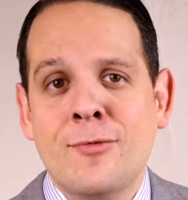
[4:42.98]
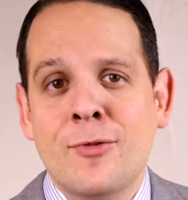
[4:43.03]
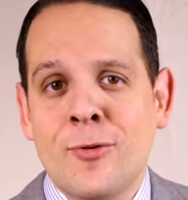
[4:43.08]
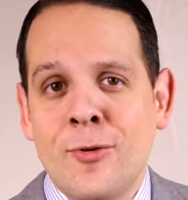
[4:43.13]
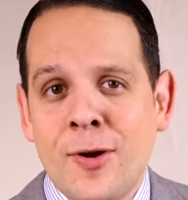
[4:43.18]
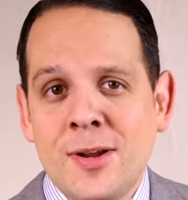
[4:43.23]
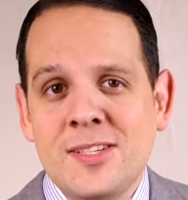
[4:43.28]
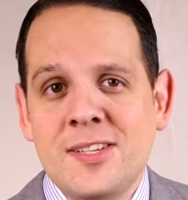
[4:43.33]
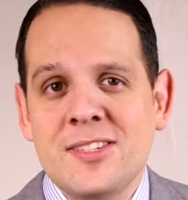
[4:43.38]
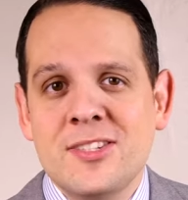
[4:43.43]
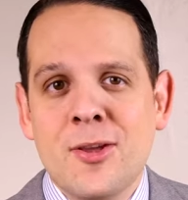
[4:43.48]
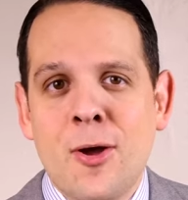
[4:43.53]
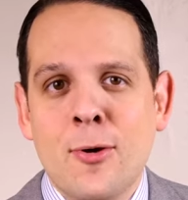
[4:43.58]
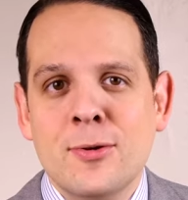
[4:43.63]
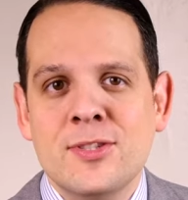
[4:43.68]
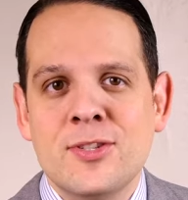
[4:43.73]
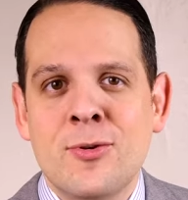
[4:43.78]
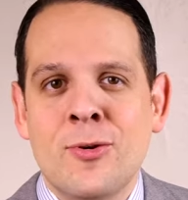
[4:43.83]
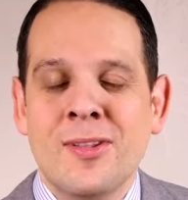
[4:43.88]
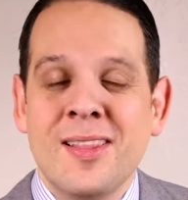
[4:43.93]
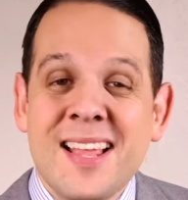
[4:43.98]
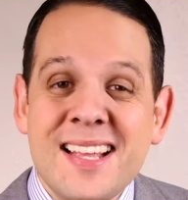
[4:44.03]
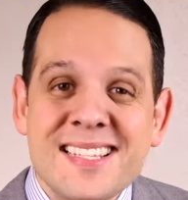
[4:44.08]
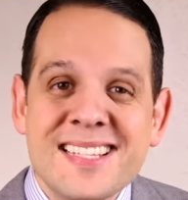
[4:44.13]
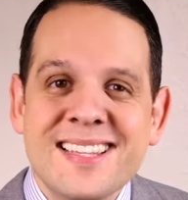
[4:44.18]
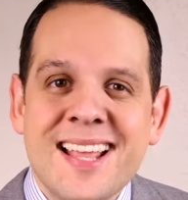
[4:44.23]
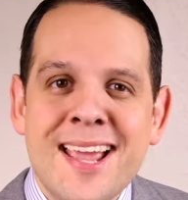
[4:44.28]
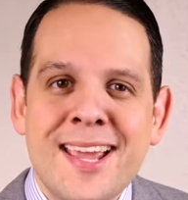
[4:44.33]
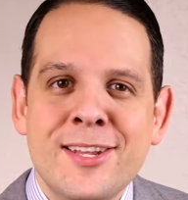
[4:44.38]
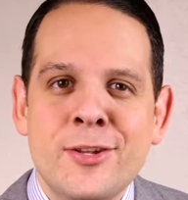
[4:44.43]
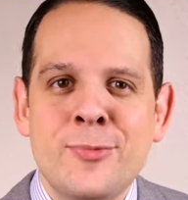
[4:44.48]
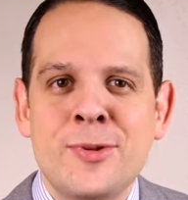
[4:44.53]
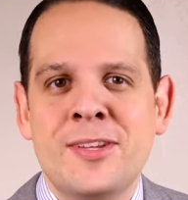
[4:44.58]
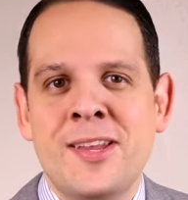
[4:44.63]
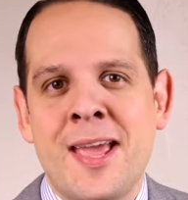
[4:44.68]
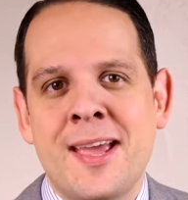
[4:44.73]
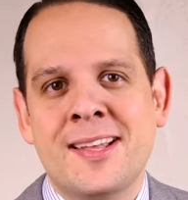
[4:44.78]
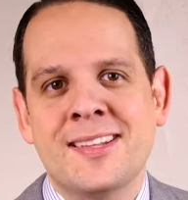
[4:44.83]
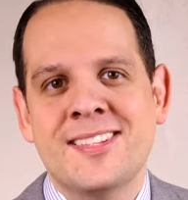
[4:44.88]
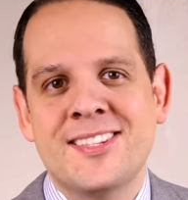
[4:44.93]
have crazy socks, you're less likely to be
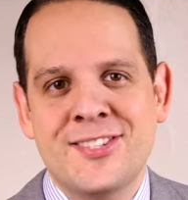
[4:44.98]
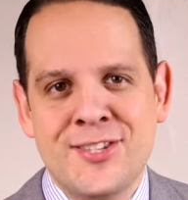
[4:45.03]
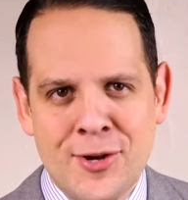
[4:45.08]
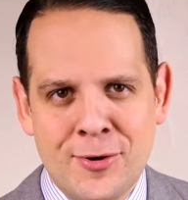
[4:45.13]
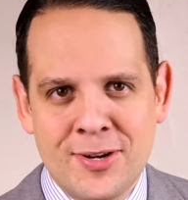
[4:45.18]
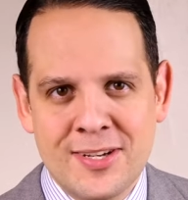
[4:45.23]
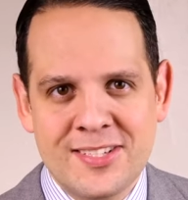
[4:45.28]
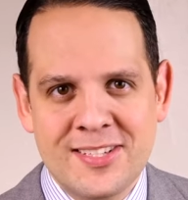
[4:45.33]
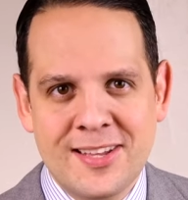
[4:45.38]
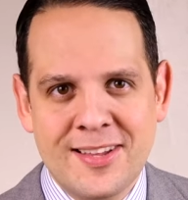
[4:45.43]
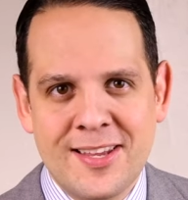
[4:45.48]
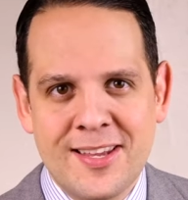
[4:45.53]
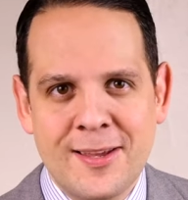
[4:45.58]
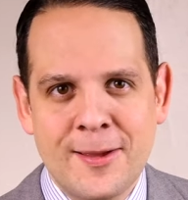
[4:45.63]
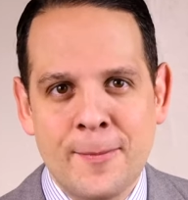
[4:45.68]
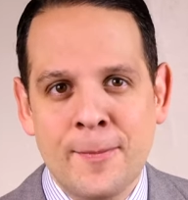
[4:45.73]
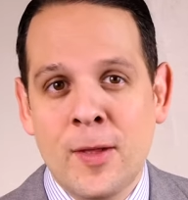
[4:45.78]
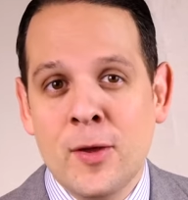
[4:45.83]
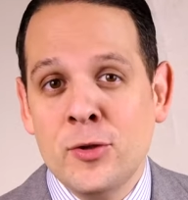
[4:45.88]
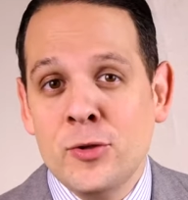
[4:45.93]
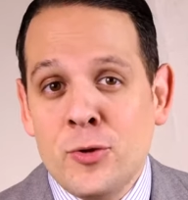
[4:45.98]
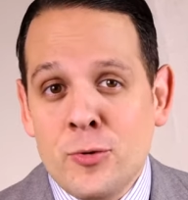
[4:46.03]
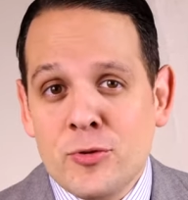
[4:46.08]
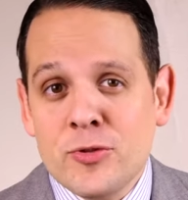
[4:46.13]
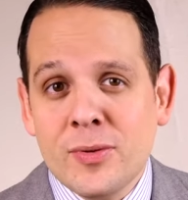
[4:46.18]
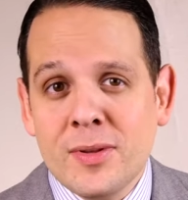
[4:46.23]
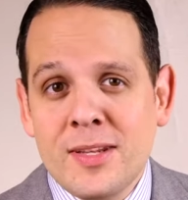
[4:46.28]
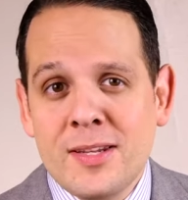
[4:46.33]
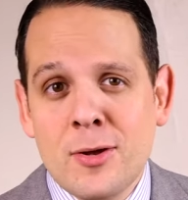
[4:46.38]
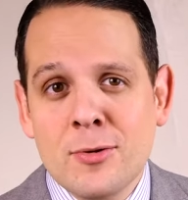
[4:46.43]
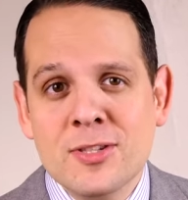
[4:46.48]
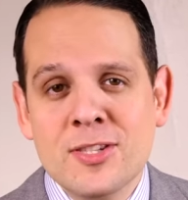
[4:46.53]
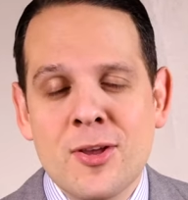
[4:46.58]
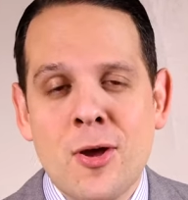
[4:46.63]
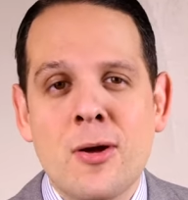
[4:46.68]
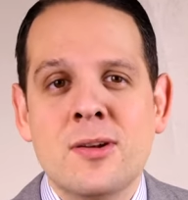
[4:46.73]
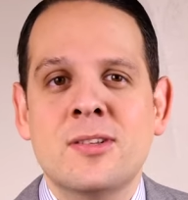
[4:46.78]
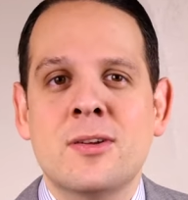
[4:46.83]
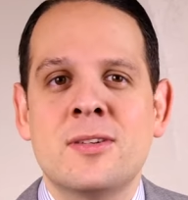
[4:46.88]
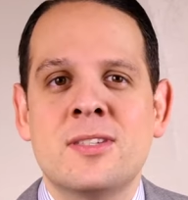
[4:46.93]
taken seriously. Usually those
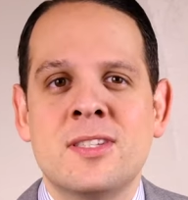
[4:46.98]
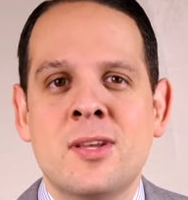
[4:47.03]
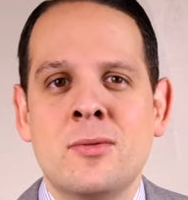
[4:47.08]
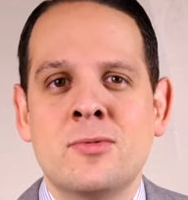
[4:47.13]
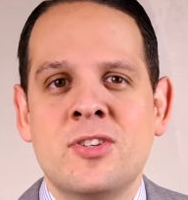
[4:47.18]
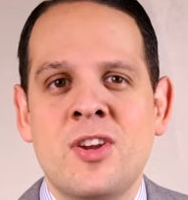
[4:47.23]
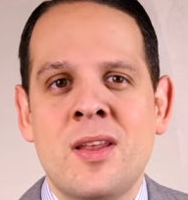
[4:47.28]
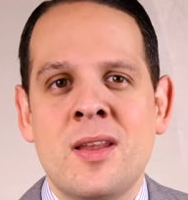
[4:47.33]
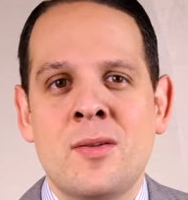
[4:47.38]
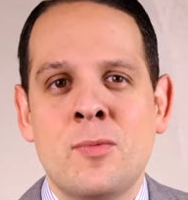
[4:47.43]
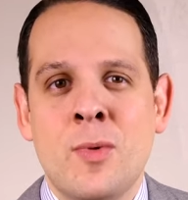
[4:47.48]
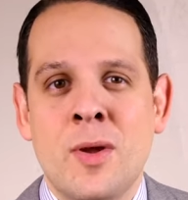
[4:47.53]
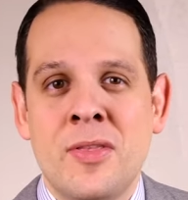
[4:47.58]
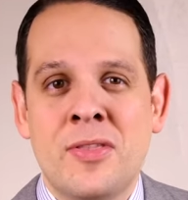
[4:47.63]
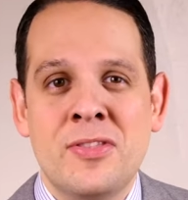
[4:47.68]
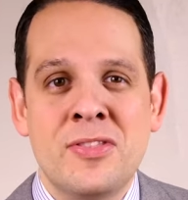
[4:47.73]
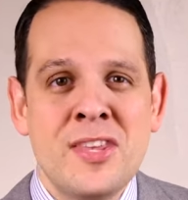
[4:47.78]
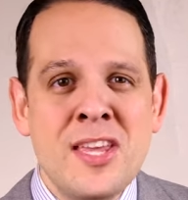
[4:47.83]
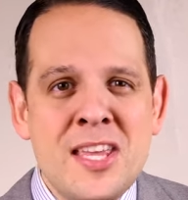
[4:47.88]
socks are associated with